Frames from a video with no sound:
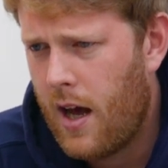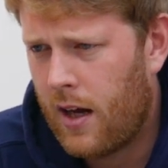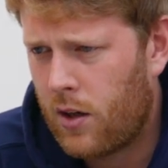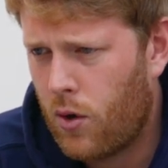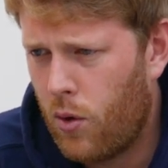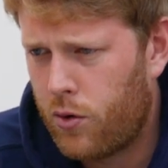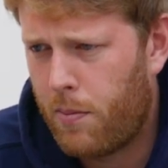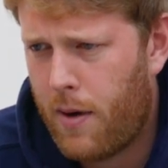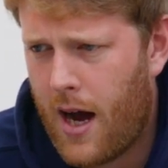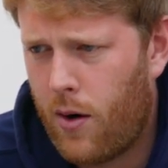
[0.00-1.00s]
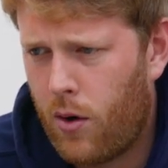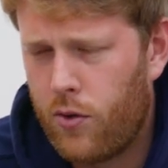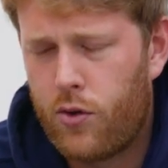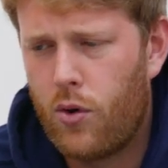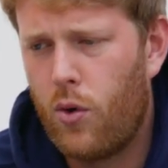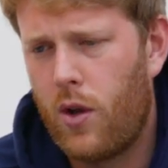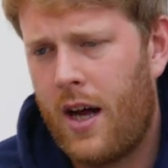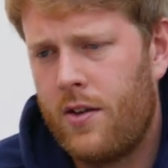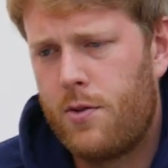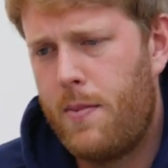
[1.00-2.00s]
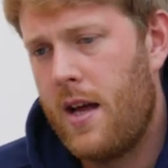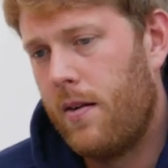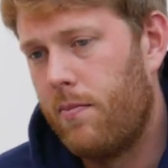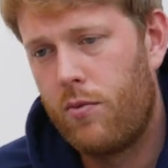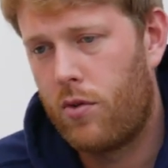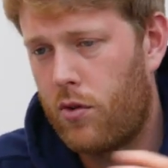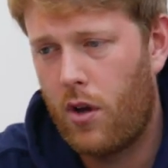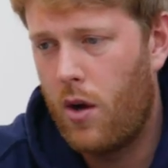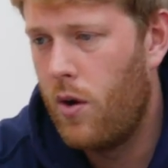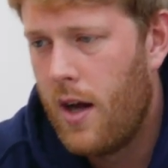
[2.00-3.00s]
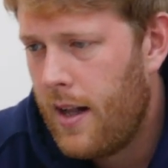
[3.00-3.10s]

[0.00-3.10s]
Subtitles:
and cause a power on stall and spin. So